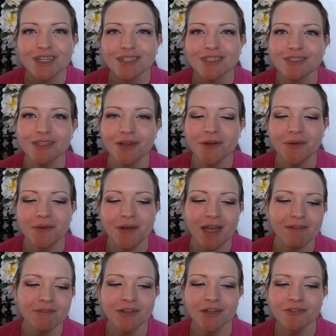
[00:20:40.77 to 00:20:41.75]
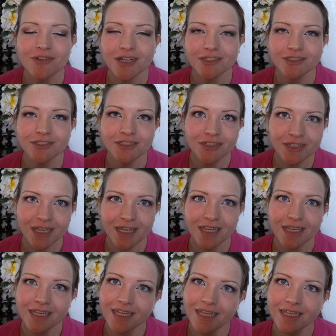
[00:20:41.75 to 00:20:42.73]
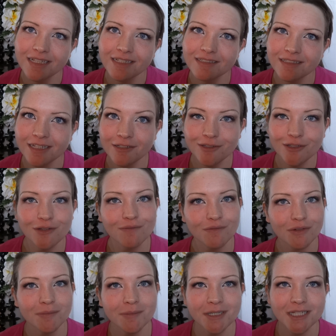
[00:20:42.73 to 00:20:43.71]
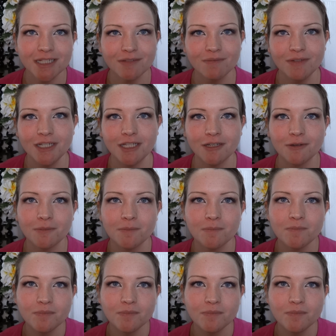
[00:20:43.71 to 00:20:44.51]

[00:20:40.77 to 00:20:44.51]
So have a good rest of your day and stay tuned for my next video.